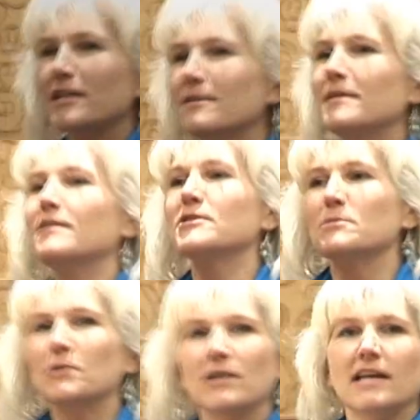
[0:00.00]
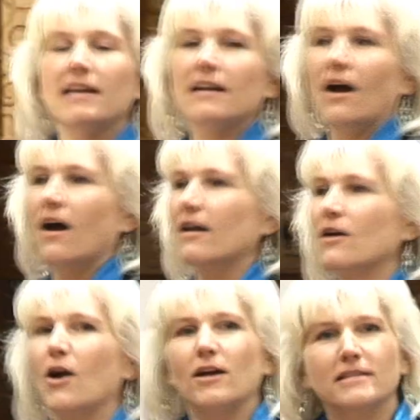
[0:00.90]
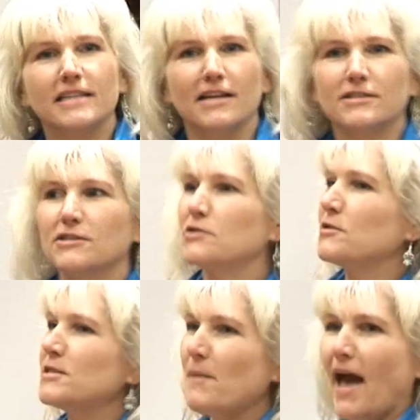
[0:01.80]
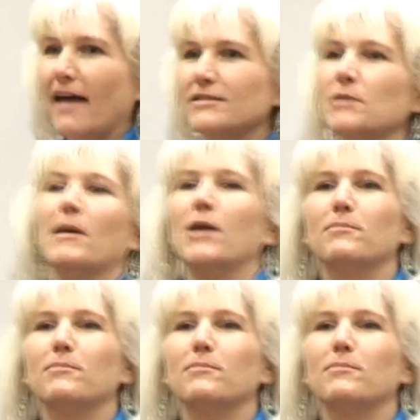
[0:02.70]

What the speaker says: joining me this morning on our dentistry's path to